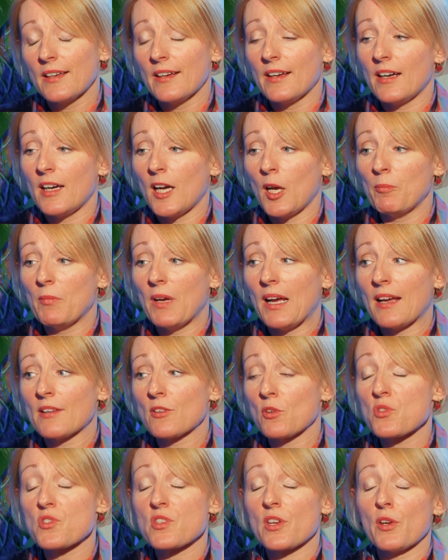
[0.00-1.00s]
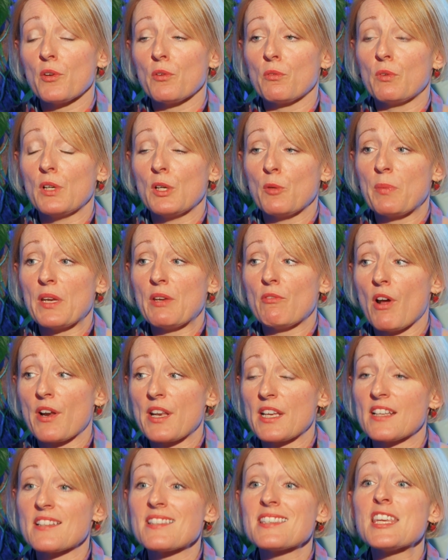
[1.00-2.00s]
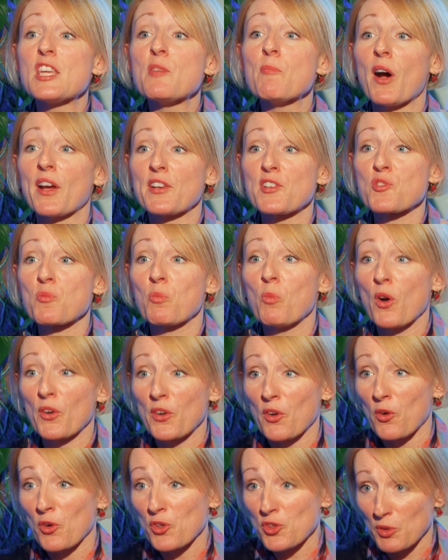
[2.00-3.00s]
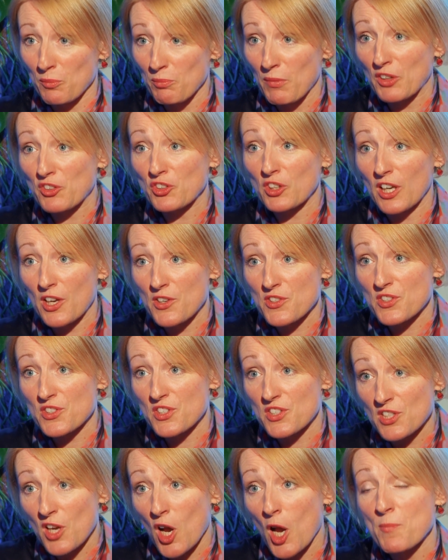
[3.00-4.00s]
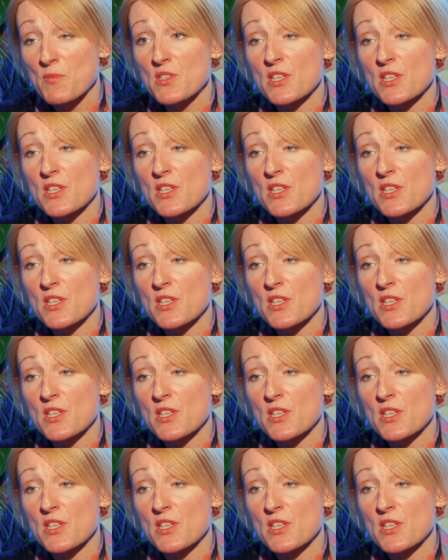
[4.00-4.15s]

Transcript: And also we'll be running a T-1 auction much closer to time.